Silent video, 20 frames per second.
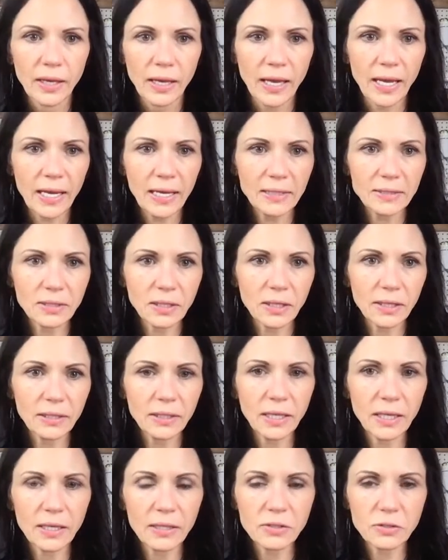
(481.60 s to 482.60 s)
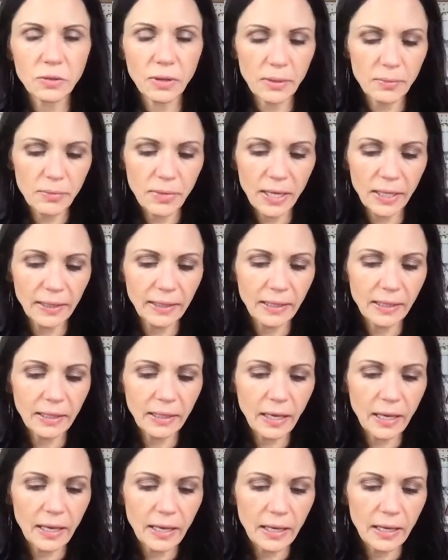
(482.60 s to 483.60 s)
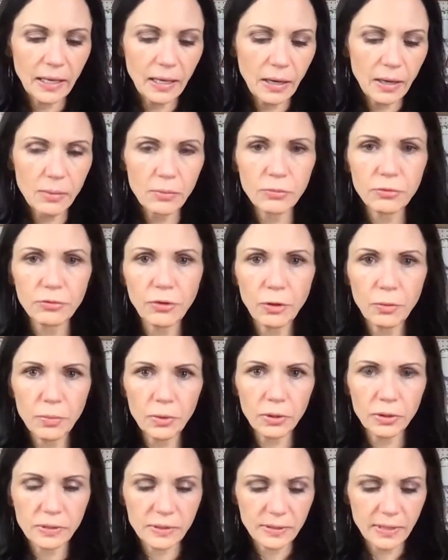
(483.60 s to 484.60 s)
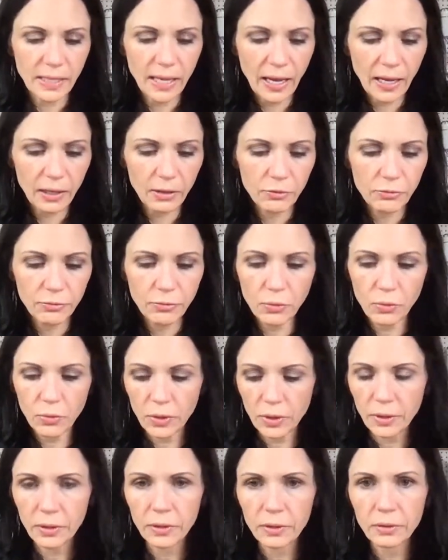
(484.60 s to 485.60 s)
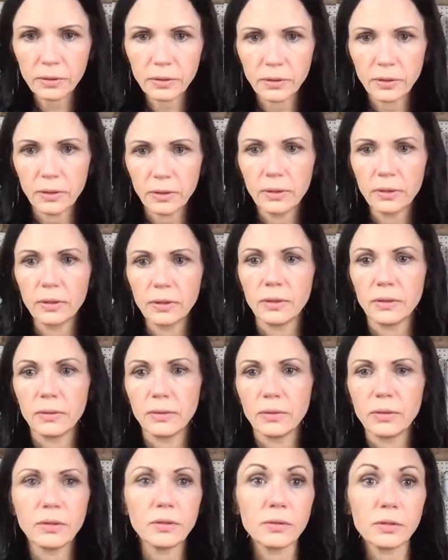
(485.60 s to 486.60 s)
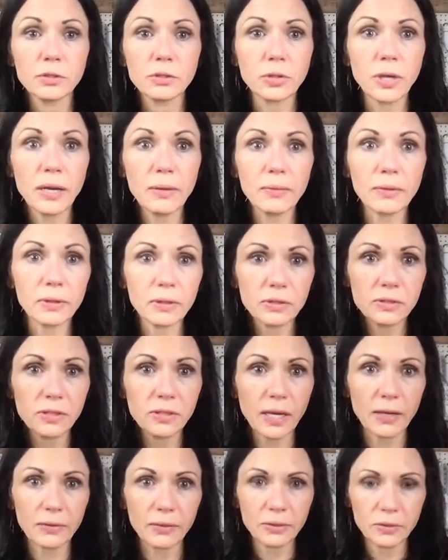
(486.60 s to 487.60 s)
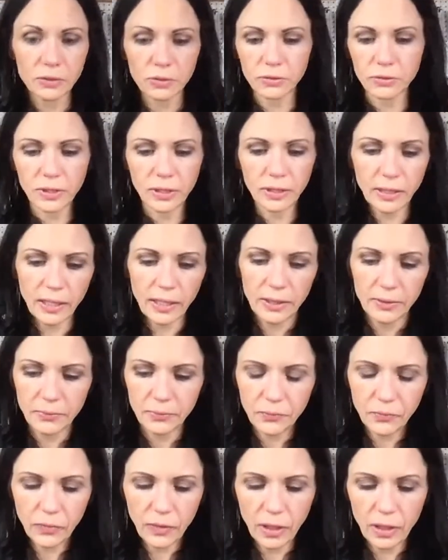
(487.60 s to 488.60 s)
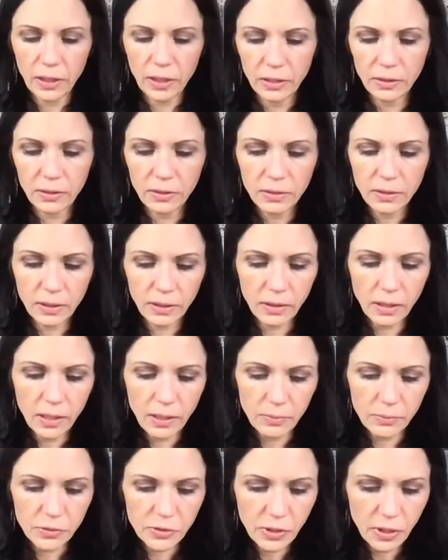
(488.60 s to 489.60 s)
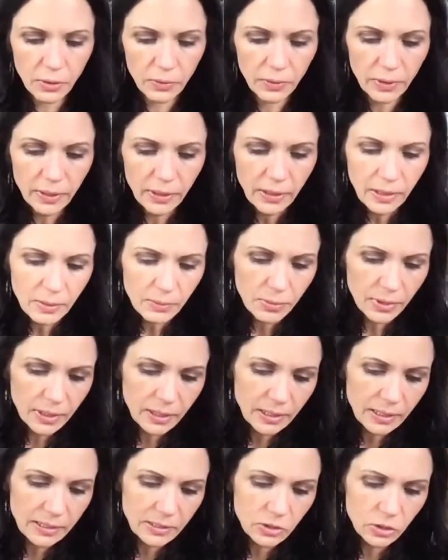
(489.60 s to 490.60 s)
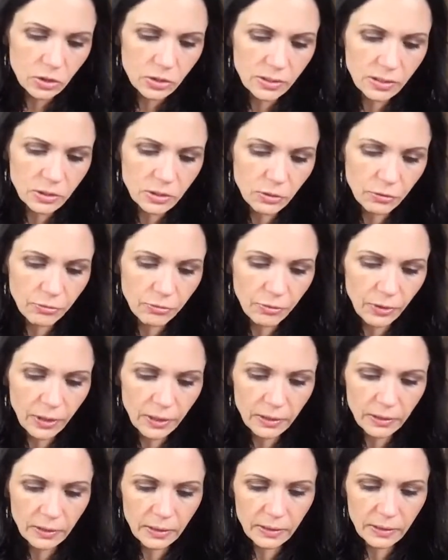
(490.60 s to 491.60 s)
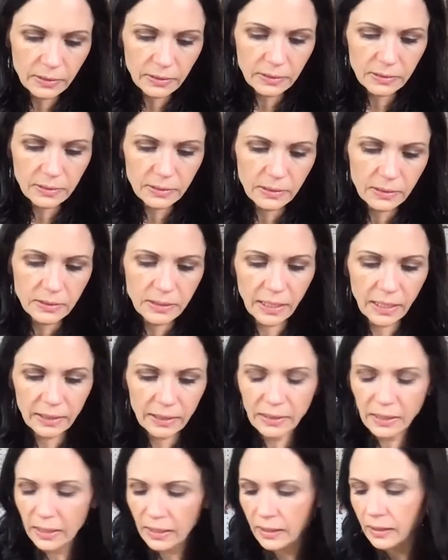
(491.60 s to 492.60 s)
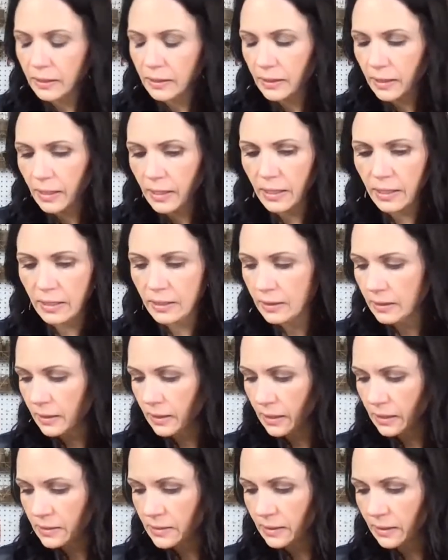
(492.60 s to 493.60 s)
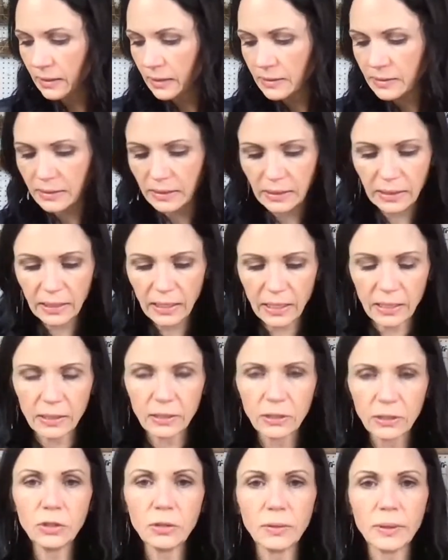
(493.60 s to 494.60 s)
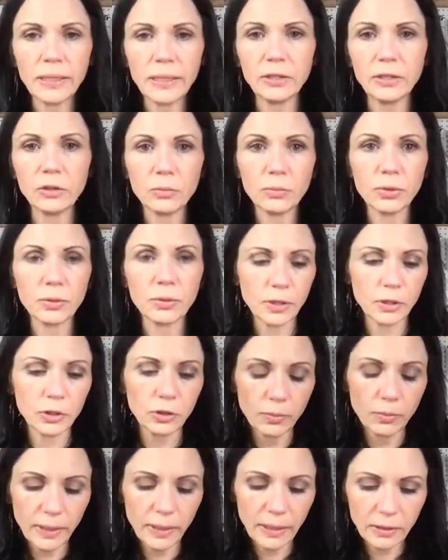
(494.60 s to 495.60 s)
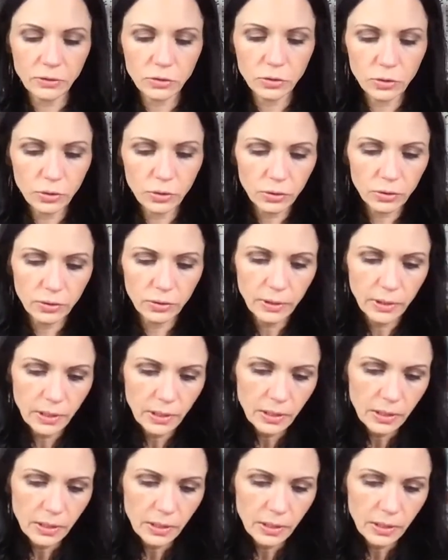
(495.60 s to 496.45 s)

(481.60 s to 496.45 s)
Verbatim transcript: Hey, Tanya. So I'm making a um, faux book stack for the tray we're going to style on Tuesday night in the club. So, but it's just such a fun technique and it's easy. And you know what? You can put them on your mantle.